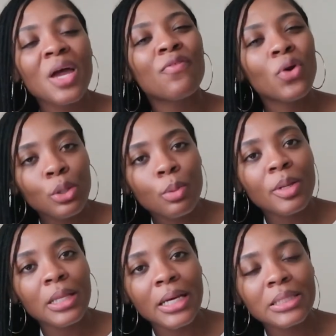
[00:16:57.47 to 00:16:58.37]
for a little
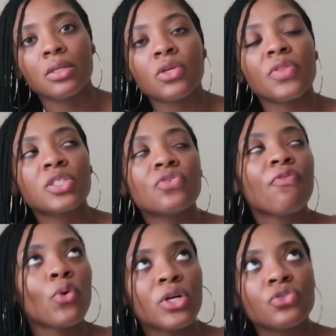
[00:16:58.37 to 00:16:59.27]
bit less so these are
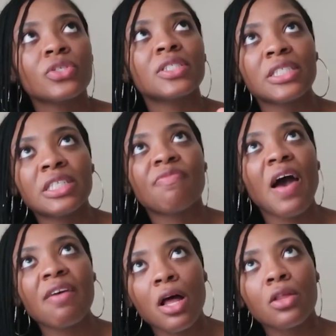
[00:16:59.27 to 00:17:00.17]

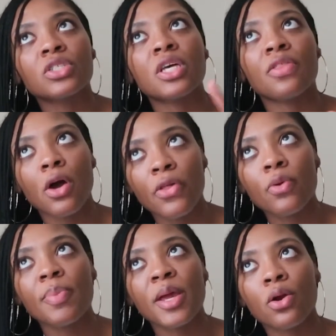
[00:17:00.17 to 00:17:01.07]
$465 and the
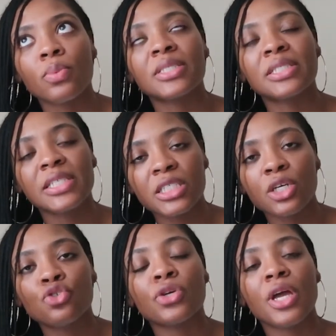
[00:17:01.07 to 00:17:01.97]
other pair was
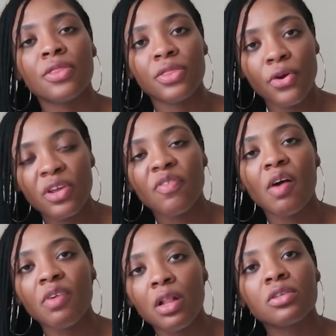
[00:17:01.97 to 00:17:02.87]

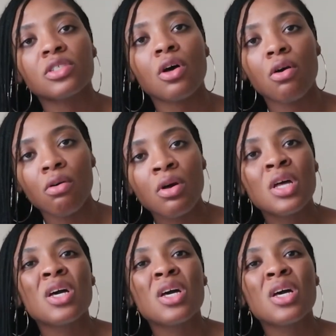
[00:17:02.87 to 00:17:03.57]
$635. So